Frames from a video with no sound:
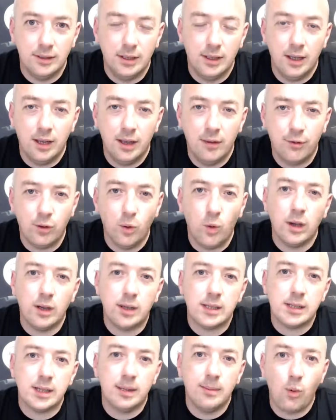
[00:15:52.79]
If you want to
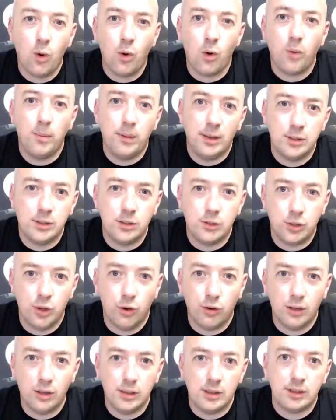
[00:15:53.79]
see more build
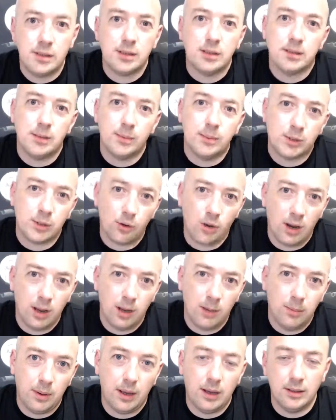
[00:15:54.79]
tutorials, subscribe
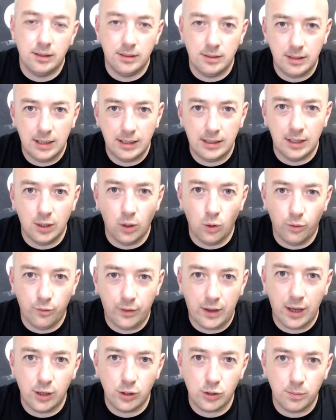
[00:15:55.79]
and hit the
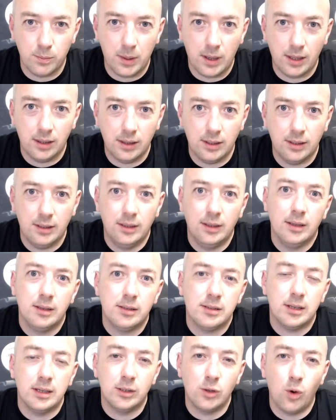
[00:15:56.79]
notification bell
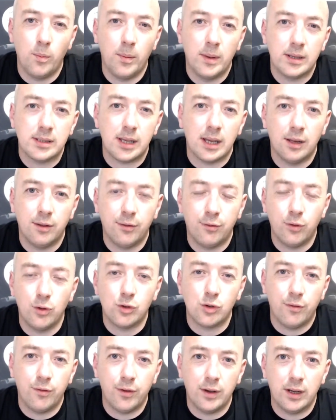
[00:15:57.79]
so you don't miss any
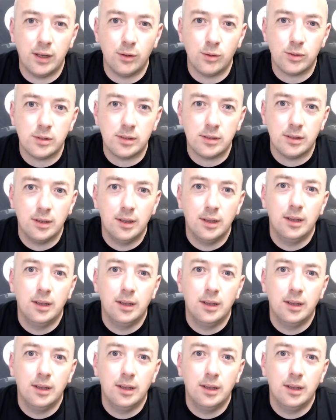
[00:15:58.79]
future videos.